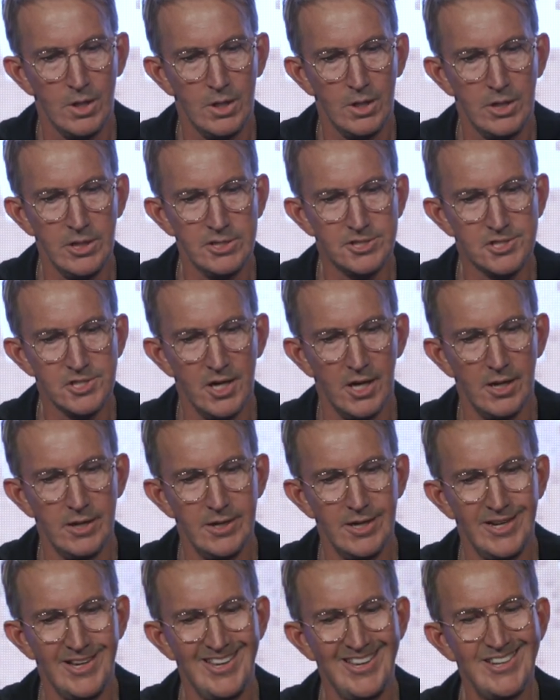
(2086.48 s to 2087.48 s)
He
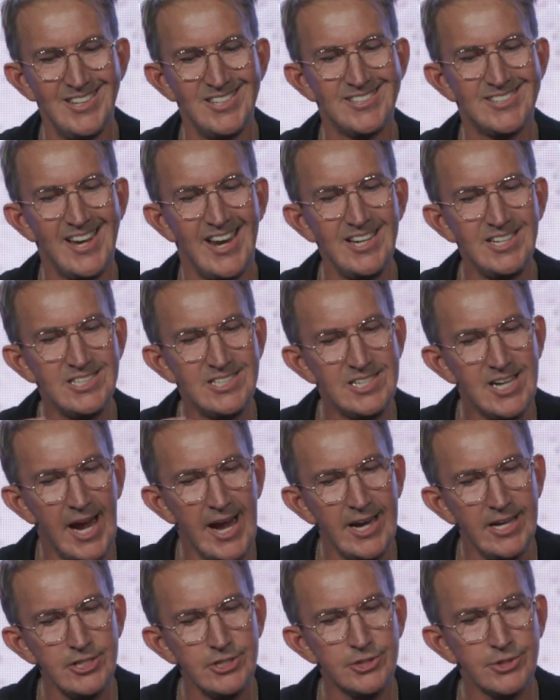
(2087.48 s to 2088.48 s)
said, "It is a
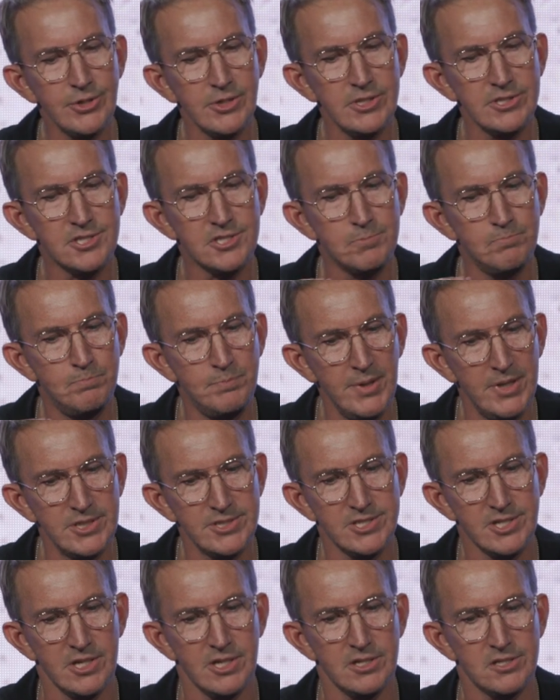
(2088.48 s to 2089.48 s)
dangerous
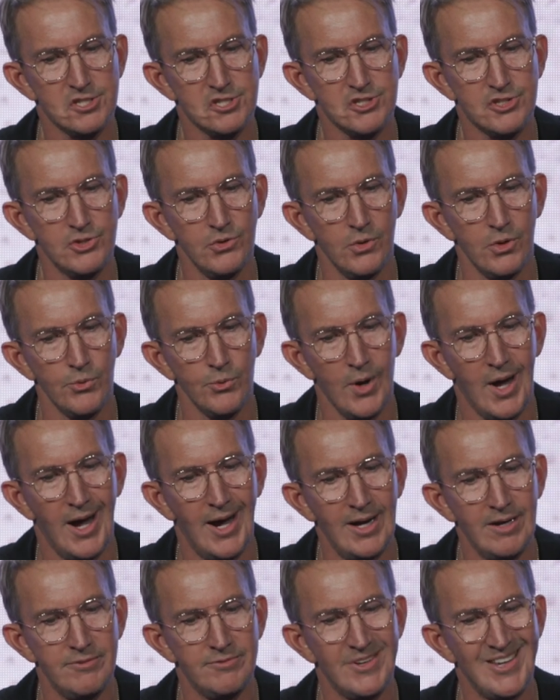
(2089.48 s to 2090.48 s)
business to
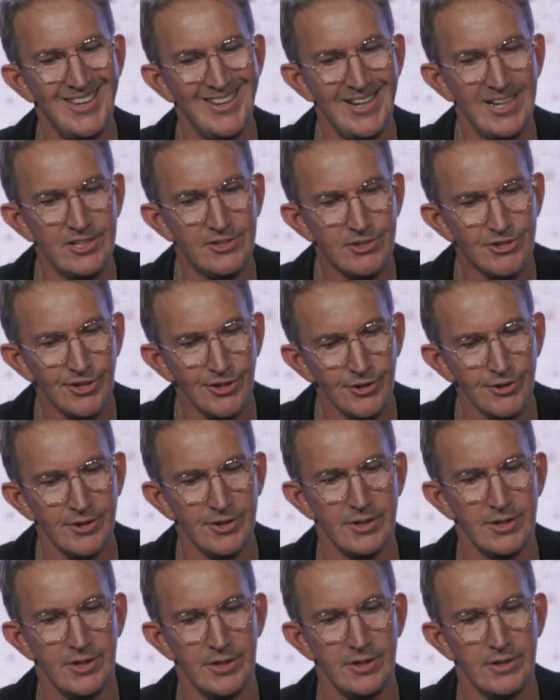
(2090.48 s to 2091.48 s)
arrive in
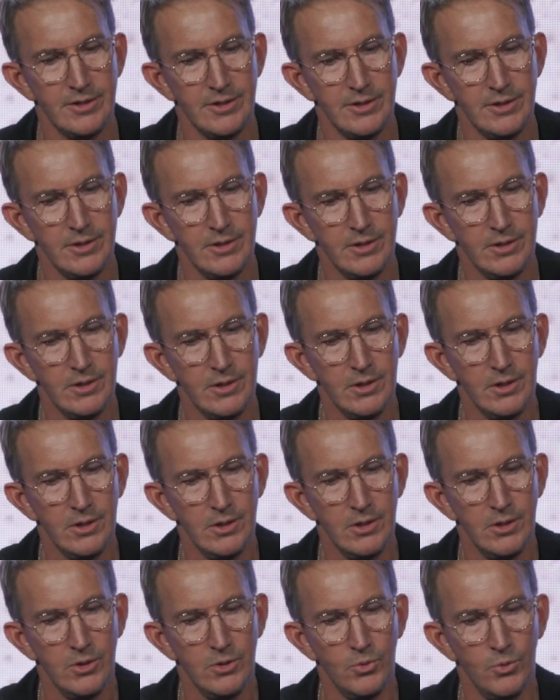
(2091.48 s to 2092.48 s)
eternity
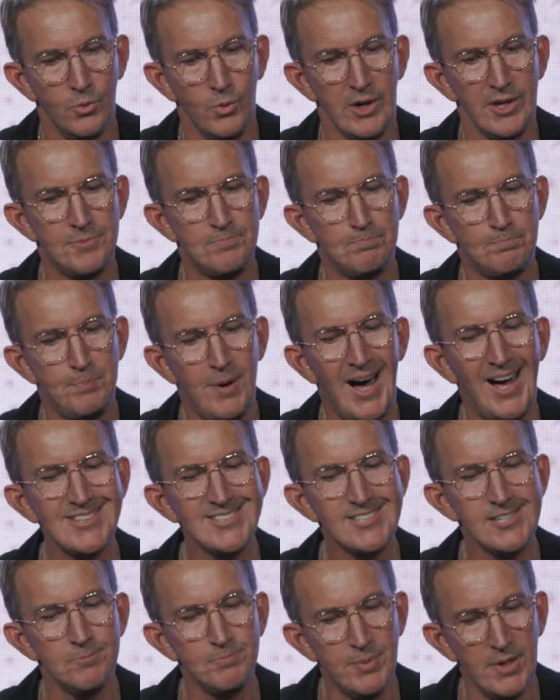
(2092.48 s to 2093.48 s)
with
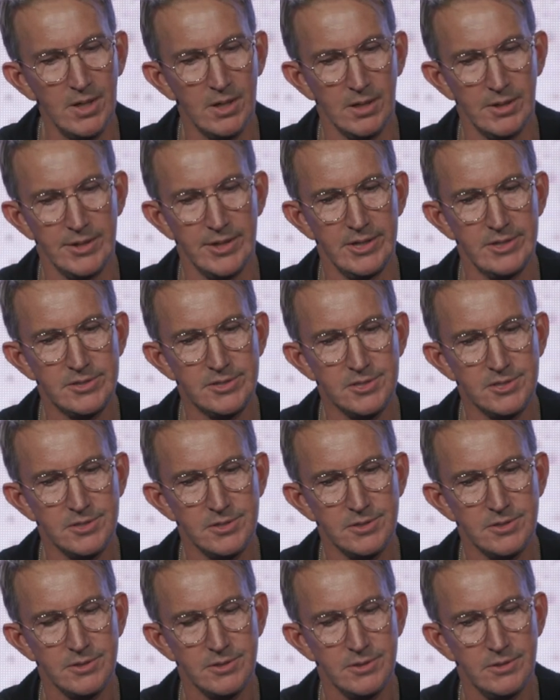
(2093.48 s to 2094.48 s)

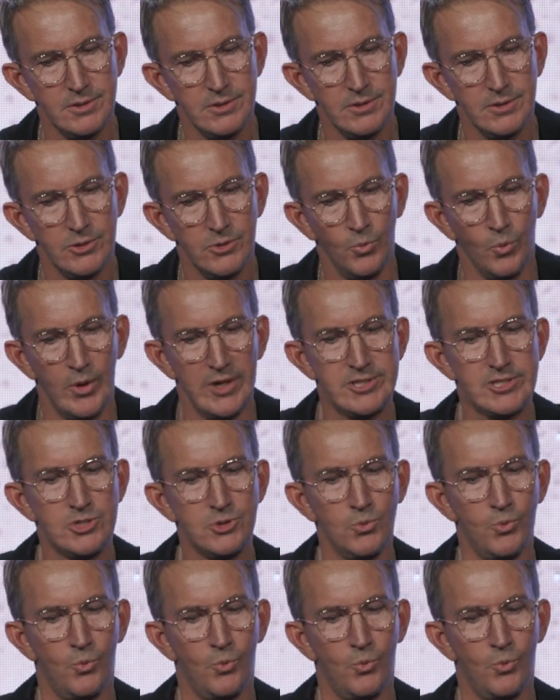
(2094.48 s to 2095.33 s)
possibilities which